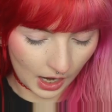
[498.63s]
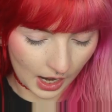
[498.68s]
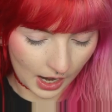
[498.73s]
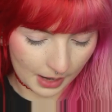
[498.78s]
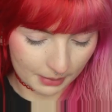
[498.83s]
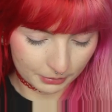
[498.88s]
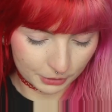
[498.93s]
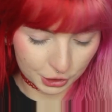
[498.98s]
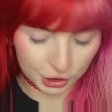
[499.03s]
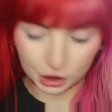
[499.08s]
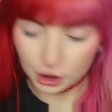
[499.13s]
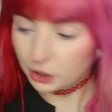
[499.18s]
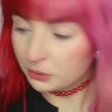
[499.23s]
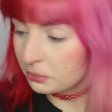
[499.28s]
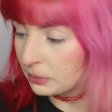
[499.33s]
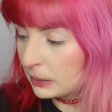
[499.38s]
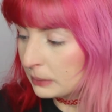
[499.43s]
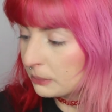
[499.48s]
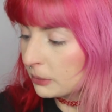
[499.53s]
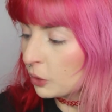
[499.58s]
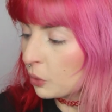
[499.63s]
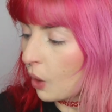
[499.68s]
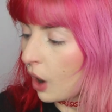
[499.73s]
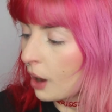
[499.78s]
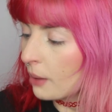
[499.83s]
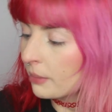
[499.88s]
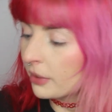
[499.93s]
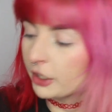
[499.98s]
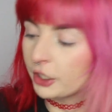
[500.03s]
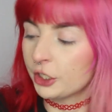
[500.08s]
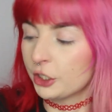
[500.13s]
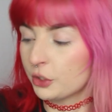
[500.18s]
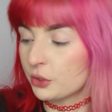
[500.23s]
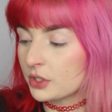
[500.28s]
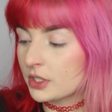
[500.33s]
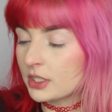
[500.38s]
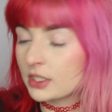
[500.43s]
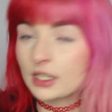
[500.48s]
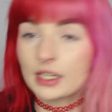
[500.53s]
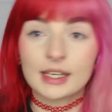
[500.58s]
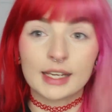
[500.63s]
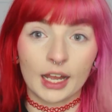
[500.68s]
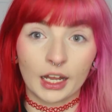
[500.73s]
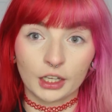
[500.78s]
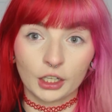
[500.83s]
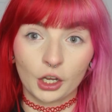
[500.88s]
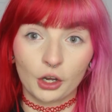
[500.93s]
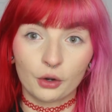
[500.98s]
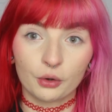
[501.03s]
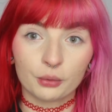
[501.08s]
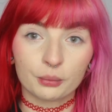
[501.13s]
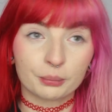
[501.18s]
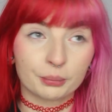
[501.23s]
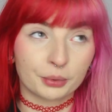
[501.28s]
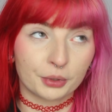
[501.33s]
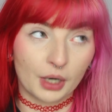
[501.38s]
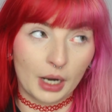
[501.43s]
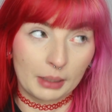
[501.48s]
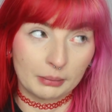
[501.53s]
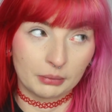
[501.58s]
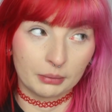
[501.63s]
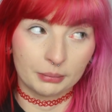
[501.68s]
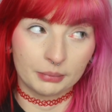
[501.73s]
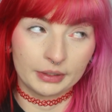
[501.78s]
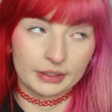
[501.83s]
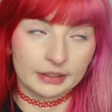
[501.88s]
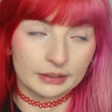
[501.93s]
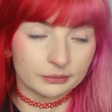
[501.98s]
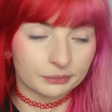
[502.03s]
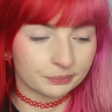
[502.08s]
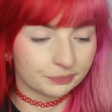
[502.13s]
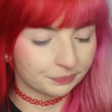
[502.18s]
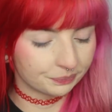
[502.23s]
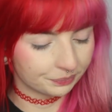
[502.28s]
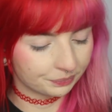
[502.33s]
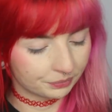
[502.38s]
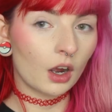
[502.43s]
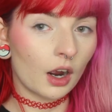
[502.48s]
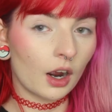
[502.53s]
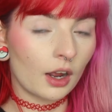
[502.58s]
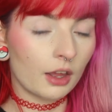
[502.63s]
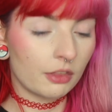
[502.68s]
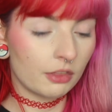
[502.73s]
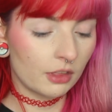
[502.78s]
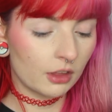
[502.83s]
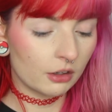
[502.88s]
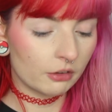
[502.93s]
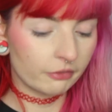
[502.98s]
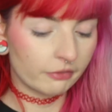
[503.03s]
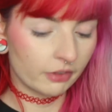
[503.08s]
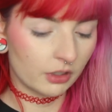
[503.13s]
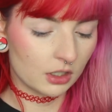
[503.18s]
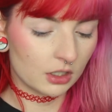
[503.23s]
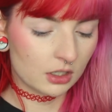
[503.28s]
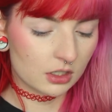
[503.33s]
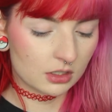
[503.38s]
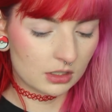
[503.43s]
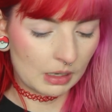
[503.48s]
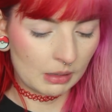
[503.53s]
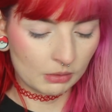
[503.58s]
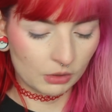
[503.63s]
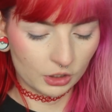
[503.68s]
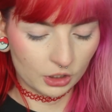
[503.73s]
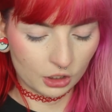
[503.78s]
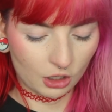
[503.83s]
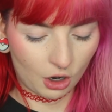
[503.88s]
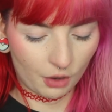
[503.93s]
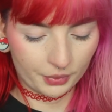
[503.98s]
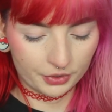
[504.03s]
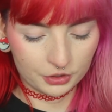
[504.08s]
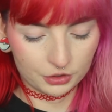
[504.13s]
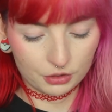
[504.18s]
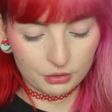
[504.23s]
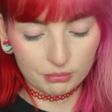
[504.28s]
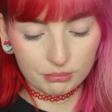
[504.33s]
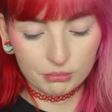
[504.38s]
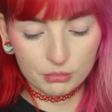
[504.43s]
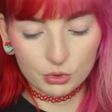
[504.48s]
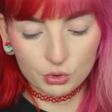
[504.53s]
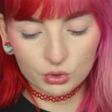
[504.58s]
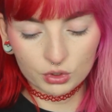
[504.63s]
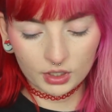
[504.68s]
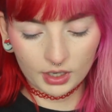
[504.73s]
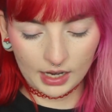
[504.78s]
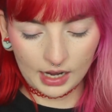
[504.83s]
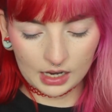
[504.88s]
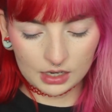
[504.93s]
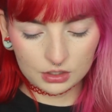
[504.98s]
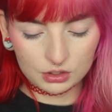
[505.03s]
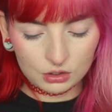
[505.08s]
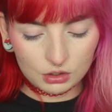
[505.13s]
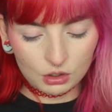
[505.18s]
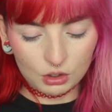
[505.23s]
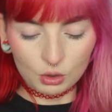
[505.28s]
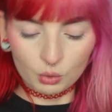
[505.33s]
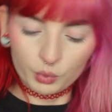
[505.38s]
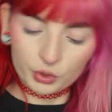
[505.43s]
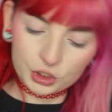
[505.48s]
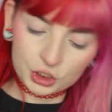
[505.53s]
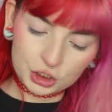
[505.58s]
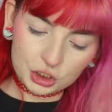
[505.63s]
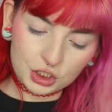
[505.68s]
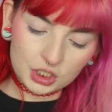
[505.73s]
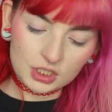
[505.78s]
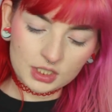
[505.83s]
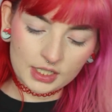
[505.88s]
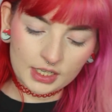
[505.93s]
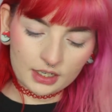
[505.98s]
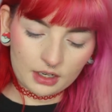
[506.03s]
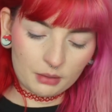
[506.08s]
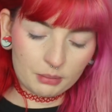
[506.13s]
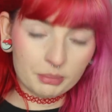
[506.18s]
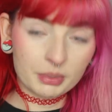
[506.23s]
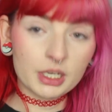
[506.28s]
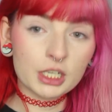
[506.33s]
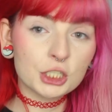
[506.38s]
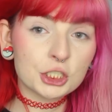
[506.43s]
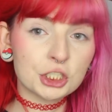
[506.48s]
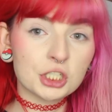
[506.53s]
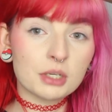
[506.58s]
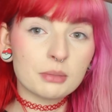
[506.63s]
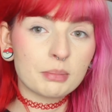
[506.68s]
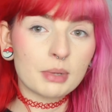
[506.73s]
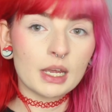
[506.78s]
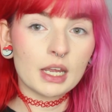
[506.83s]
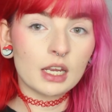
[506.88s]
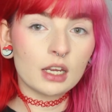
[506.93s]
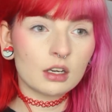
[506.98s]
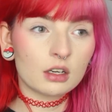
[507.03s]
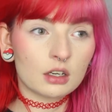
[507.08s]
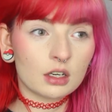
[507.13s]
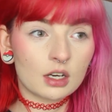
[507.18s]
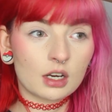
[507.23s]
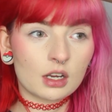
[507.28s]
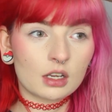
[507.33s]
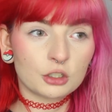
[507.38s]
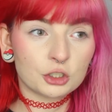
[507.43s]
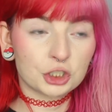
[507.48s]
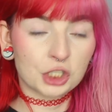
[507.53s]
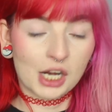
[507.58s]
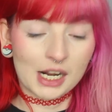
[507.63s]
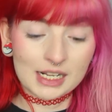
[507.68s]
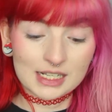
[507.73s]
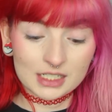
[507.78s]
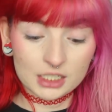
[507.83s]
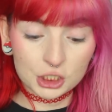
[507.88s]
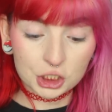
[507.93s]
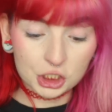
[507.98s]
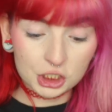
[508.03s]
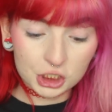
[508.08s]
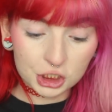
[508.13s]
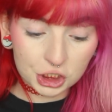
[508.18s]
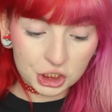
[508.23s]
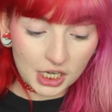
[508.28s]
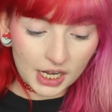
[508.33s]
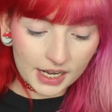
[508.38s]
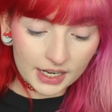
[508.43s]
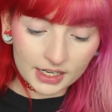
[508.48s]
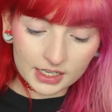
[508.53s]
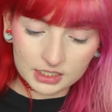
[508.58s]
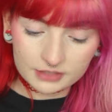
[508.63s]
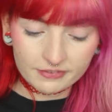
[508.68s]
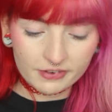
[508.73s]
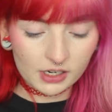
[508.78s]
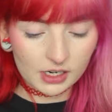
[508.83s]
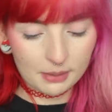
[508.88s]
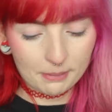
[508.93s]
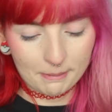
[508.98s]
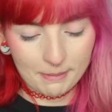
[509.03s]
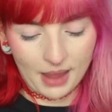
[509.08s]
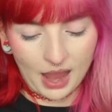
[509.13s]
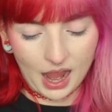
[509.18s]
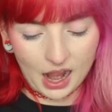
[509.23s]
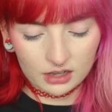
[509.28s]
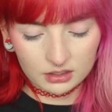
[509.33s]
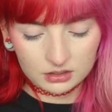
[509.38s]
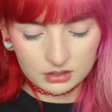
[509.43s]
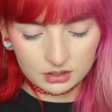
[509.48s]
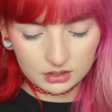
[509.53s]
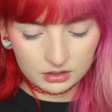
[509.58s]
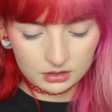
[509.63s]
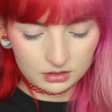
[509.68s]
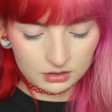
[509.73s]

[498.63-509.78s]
I'm sure people want me to use the yellow, probably. I think first I'm going to go into Moon Castle, which is just like a peachy pink transition shade. It's very matte.